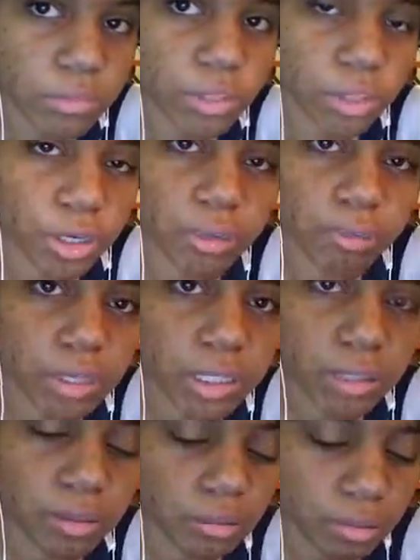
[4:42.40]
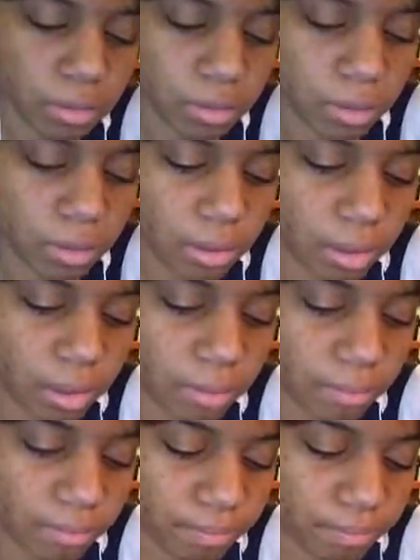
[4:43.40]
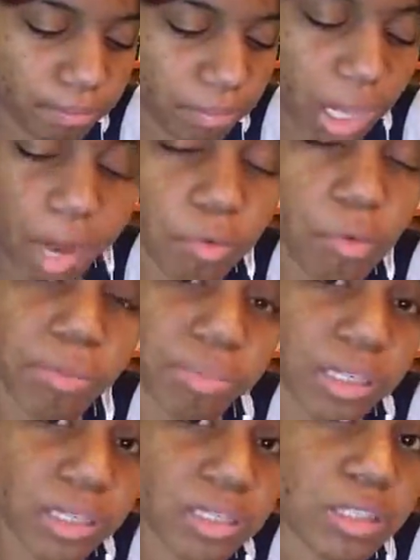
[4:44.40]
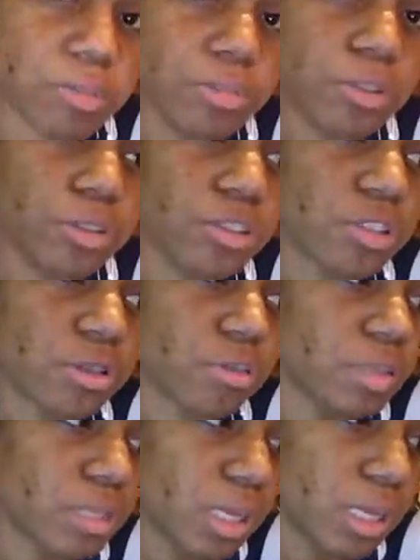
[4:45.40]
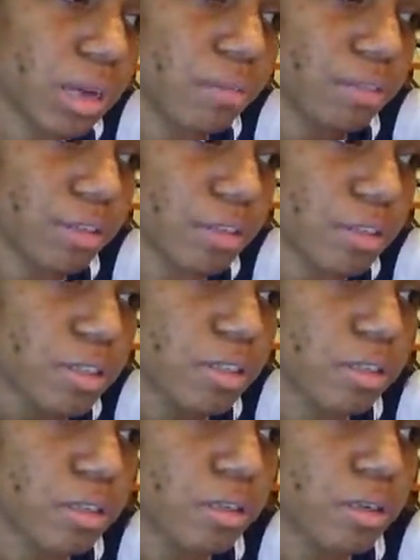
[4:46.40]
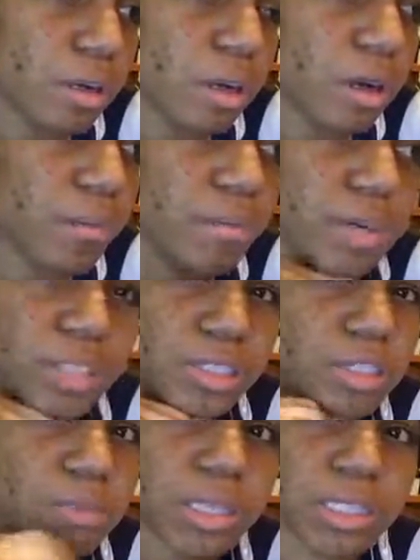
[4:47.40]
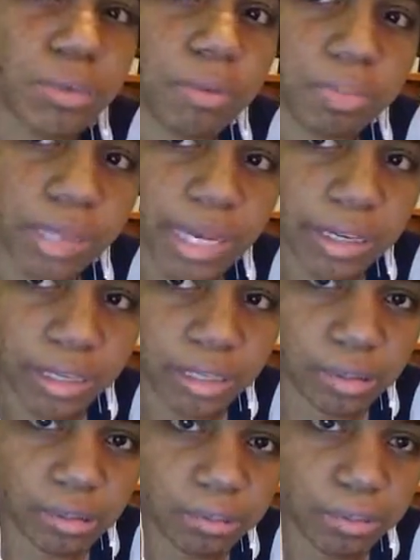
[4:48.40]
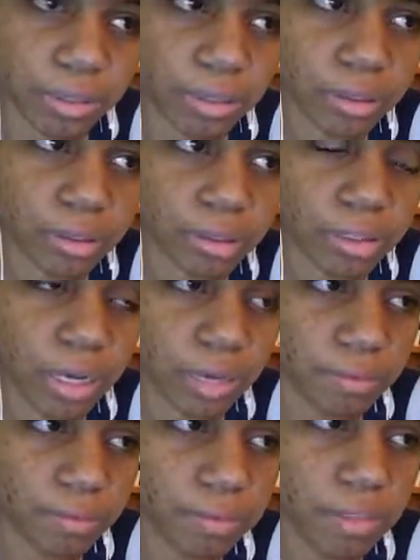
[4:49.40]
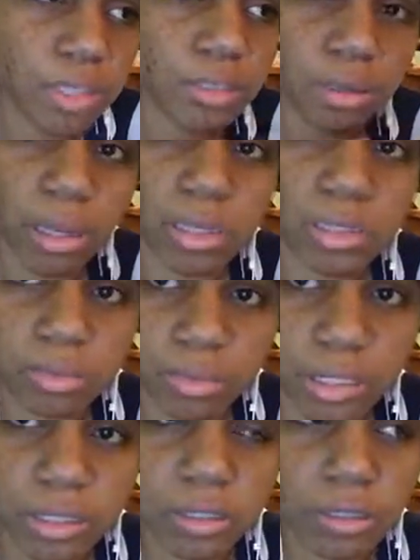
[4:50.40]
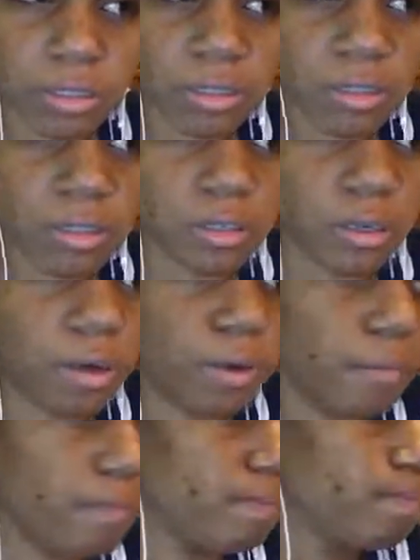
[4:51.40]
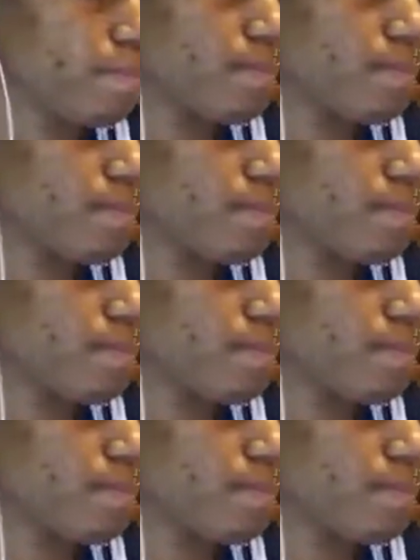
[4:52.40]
You're gonna bleed, and everyone bleeds. You just don't see it at first, because it's mixed in with black ink. But yeah, it's okay to bleed, and